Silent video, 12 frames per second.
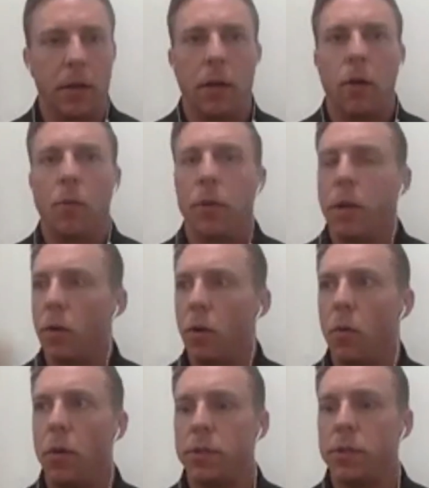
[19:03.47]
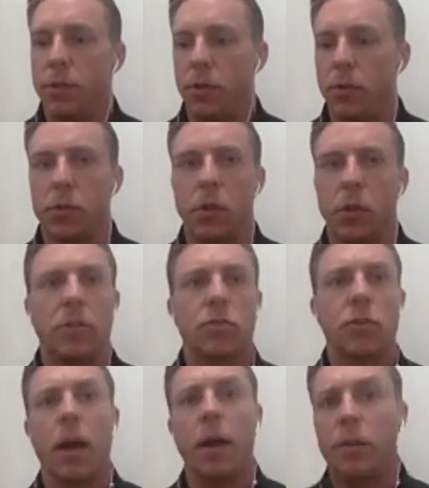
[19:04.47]
We don't know what to do. So let's try
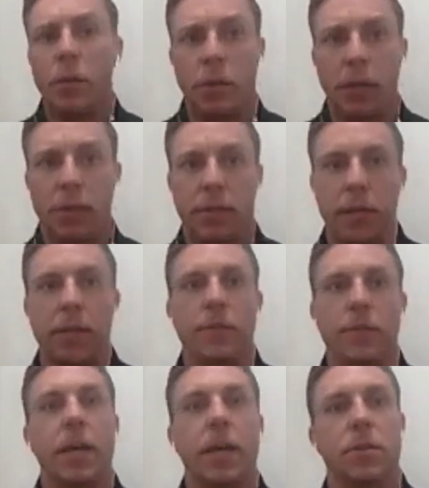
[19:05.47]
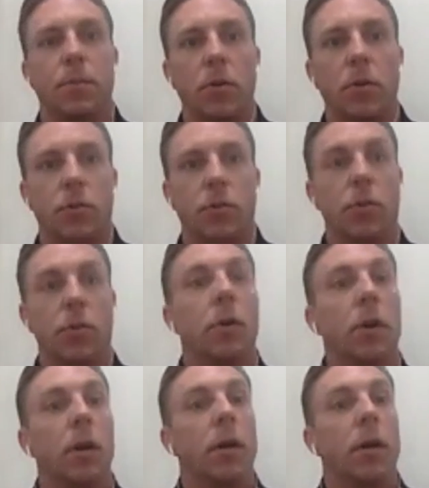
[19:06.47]
a few of these things as opposed to